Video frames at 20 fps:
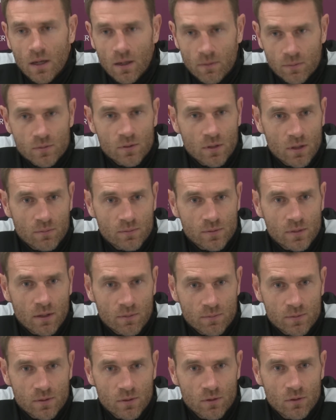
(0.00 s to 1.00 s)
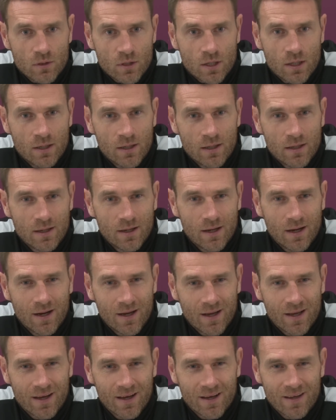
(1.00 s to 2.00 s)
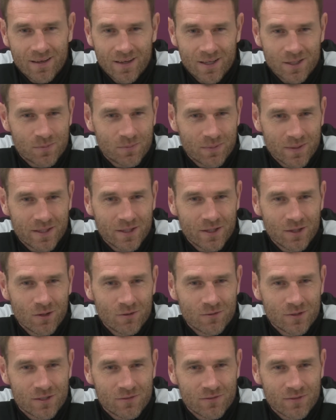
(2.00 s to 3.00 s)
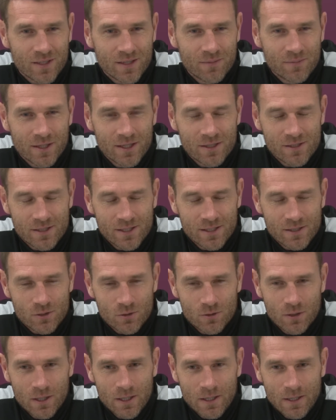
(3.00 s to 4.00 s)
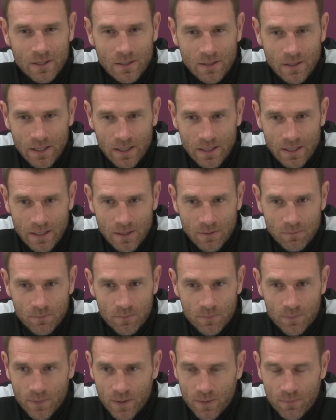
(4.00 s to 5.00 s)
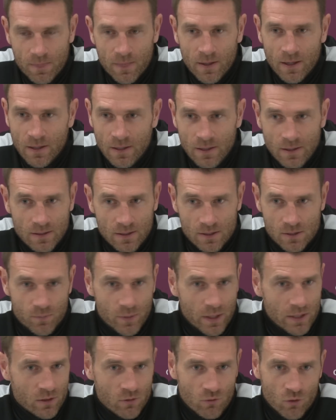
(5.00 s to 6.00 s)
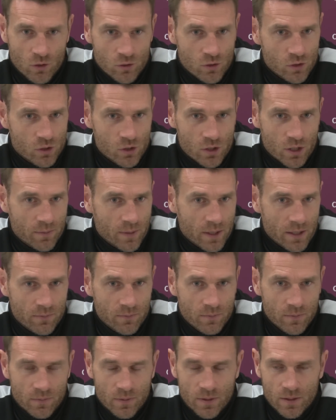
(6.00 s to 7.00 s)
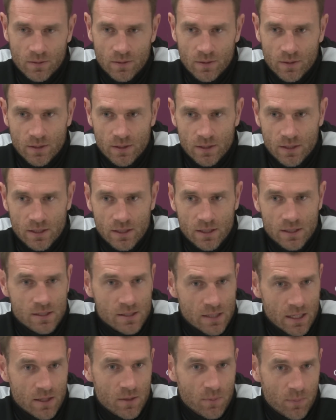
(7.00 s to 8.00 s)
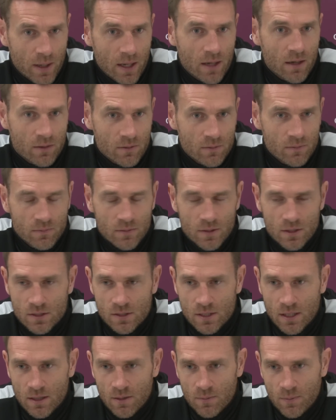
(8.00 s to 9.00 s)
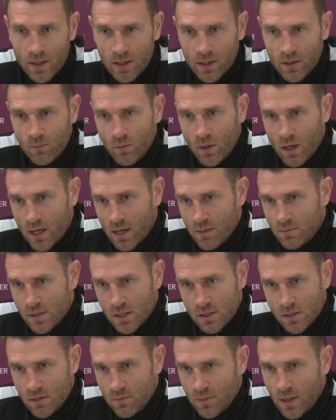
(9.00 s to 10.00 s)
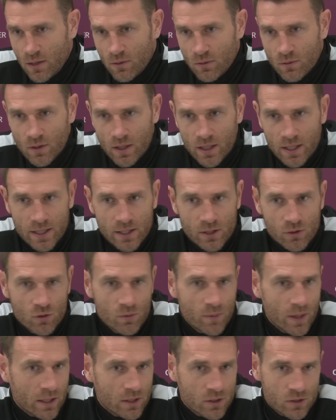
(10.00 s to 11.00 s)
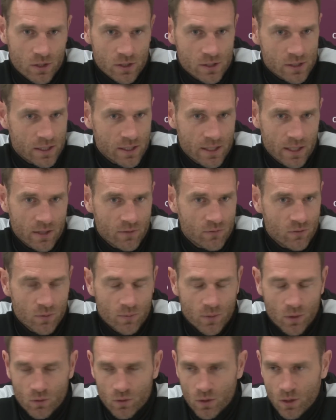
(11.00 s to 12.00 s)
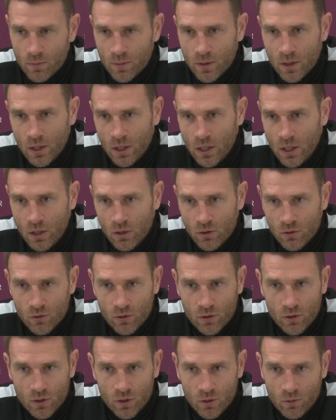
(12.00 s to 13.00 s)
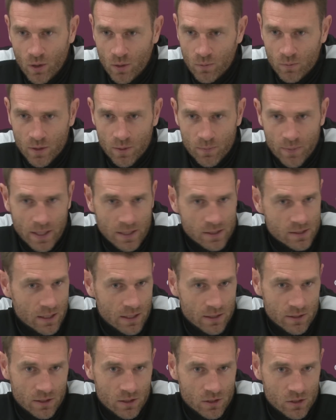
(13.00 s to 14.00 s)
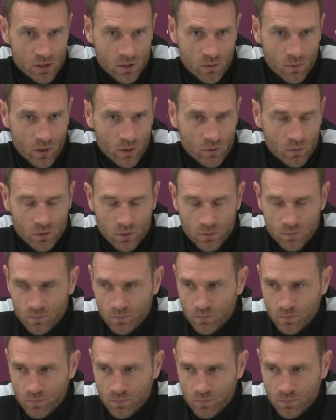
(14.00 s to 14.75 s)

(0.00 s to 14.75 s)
Absolutely. I think that's plenty of obvious for them to see. So, but listen, Brendan Rodgers has come in and he's set the bar. You set the bar, and what happens is, no matter any new manager goes into any football club, you can go in with the best ideas in the world,